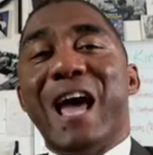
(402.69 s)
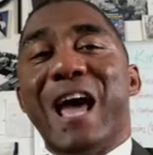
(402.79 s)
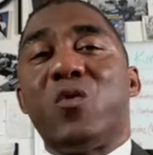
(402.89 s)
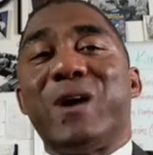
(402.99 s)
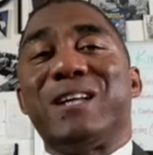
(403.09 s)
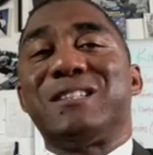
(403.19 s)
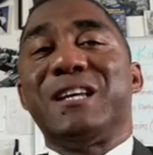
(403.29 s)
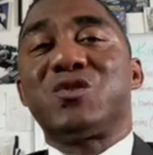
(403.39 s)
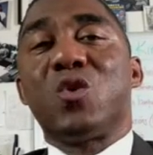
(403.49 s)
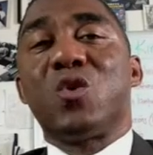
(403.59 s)
And now we're at
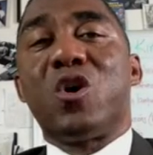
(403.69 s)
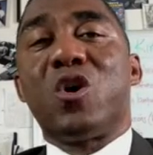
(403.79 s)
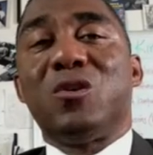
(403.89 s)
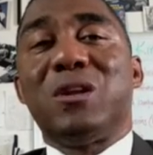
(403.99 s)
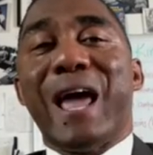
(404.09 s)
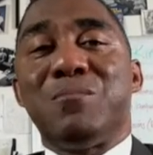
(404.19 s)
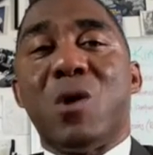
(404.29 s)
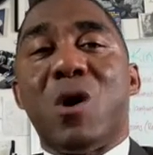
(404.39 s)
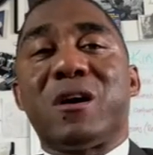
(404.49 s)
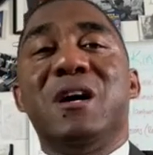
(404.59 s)
the historical
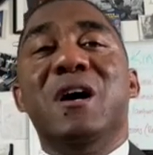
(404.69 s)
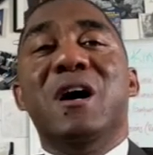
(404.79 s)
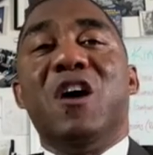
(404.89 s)
landmark